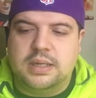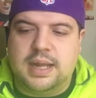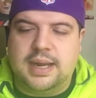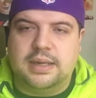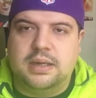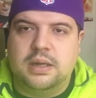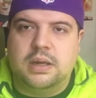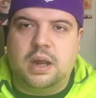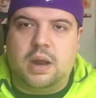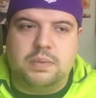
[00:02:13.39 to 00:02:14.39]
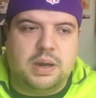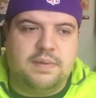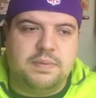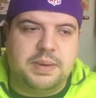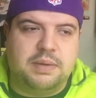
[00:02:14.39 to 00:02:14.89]
then I will
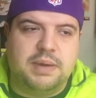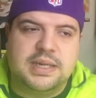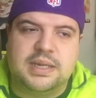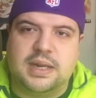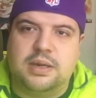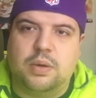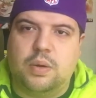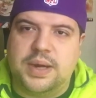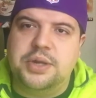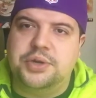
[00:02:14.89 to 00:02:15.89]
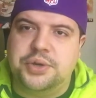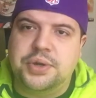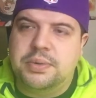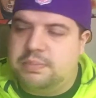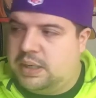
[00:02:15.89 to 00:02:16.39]
either be arrested or injured
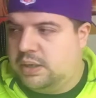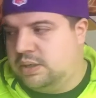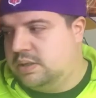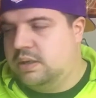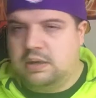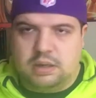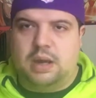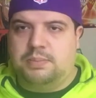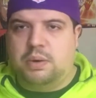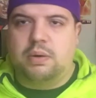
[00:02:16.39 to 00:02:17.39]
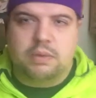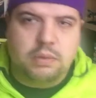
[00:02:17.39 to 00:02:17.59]
because I'm not